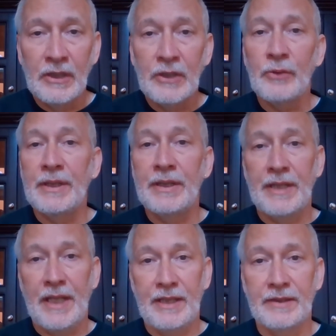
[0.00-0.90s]
You
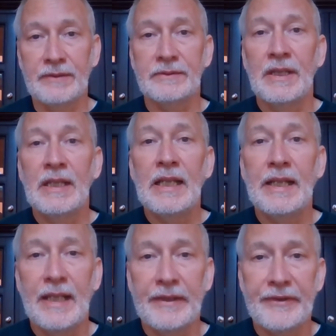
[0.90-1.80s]
inhale
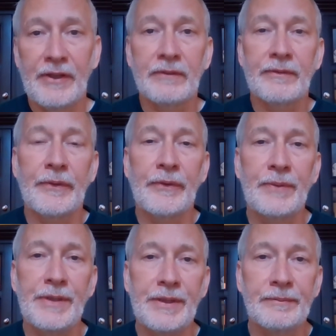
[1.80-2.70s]
and exhale for
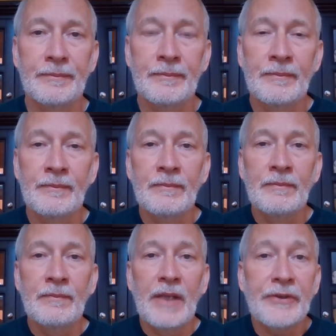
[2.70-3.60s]
3,
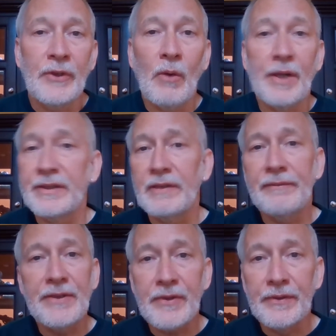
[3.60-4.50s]
and so on. And
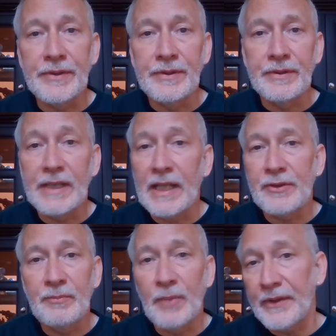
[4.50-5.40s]
eventually the
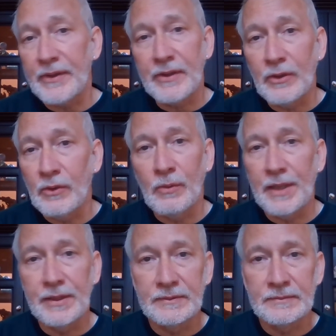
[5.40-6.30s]
counting breath can go away.